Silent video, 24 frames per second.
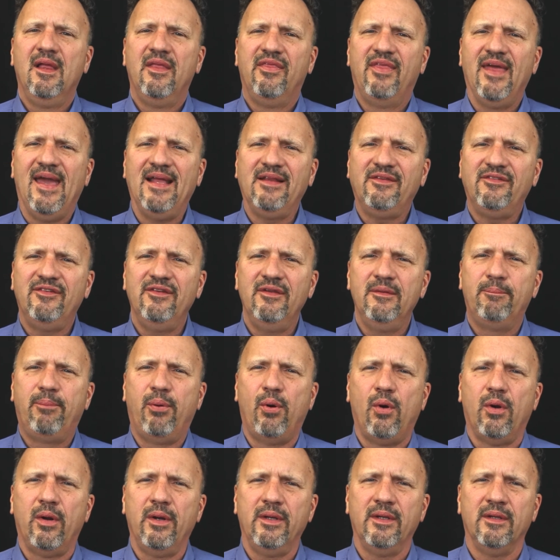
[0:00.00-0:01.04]
That's
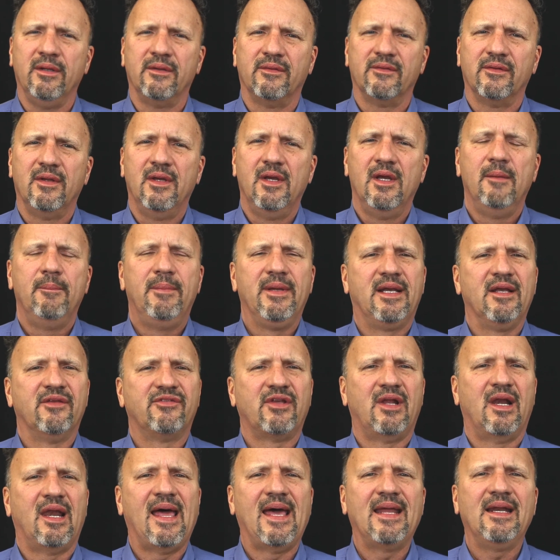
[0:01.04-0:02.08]
important because
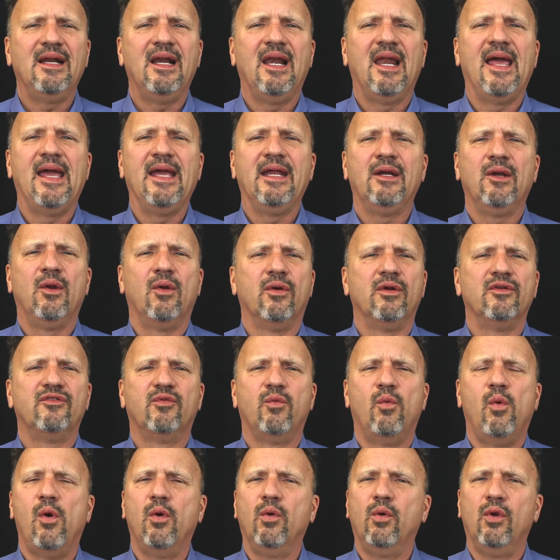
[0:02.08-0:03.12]
a lot of landlords
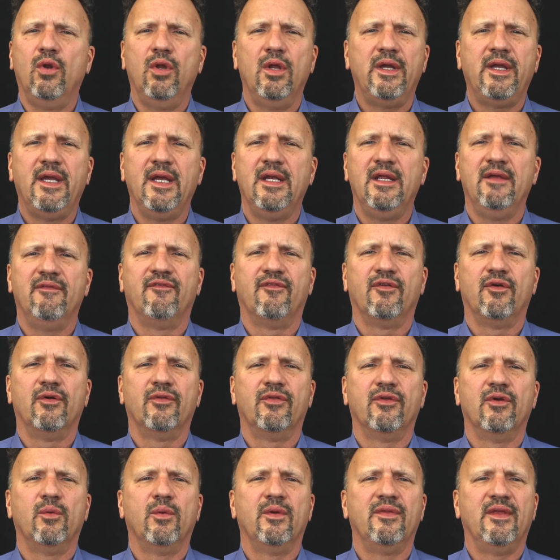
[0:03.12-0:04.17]
won't look any
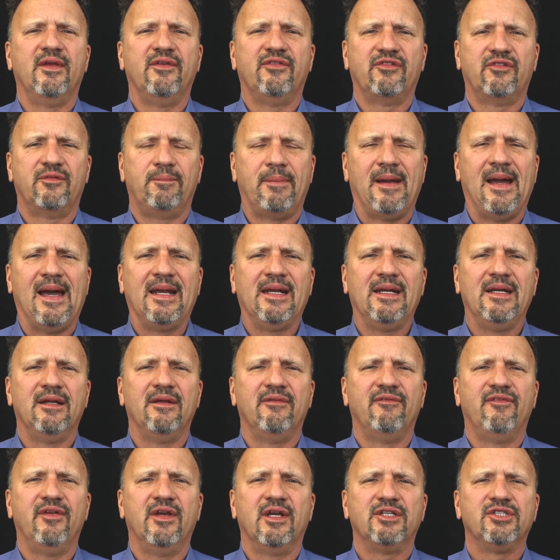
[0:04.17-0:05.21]
further when they spot an
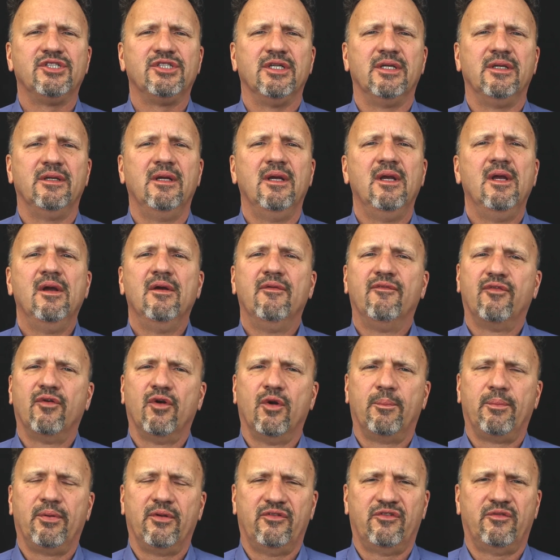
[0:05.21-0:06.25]
eviction for
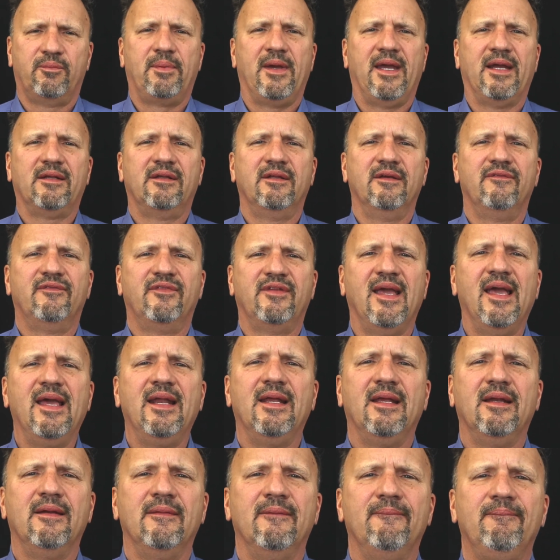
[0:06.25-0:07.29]
a prospective
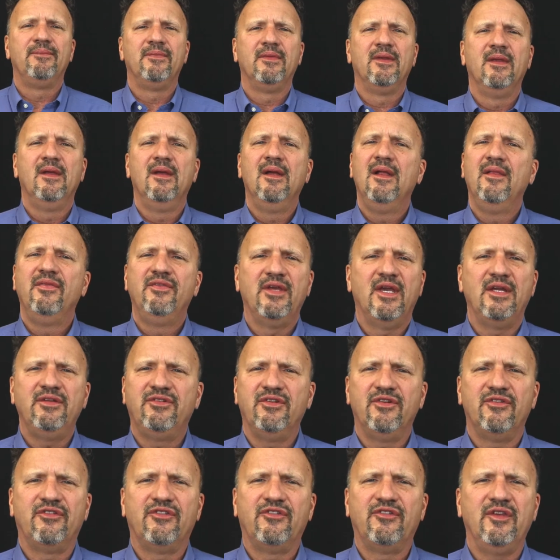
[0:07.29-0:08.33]
tenant. They
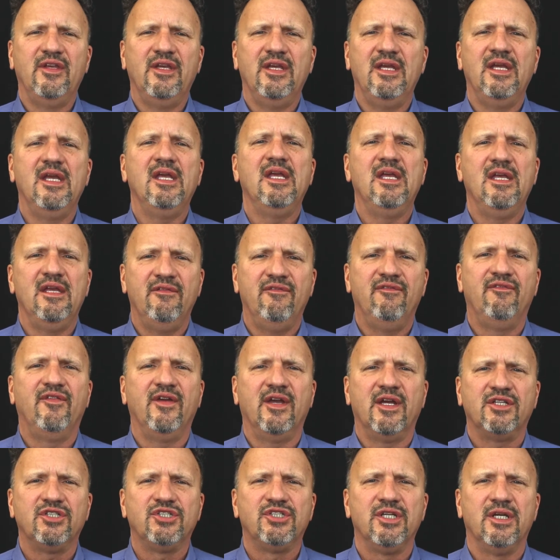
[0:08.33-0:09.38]
just see
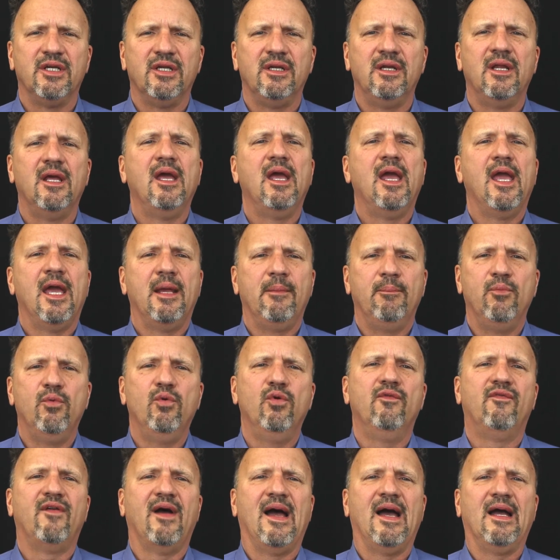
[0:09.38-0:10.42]
eviction and
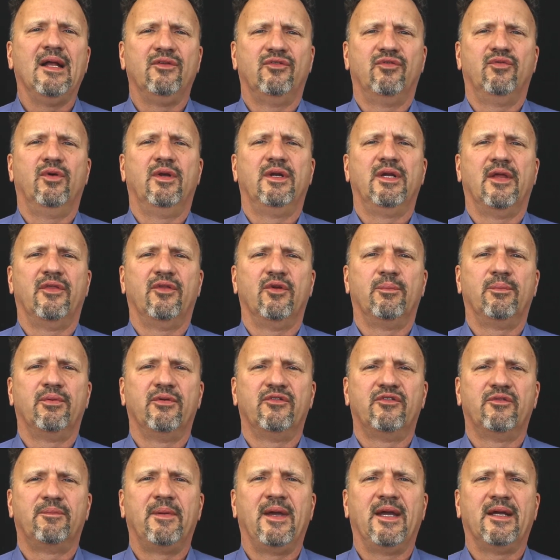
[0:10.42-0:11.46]
move on to another
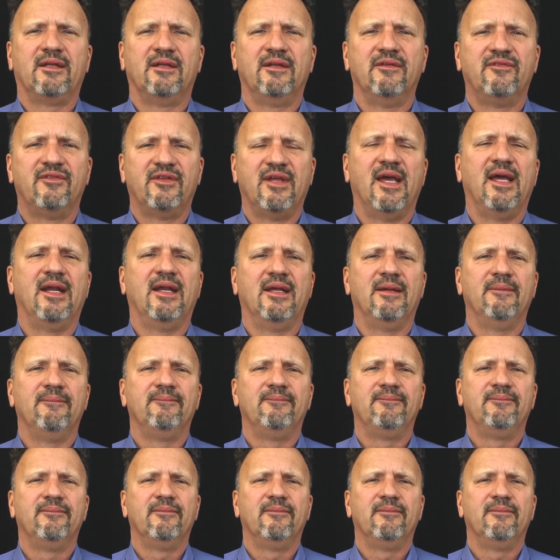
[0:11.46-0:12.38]
prospective tenant.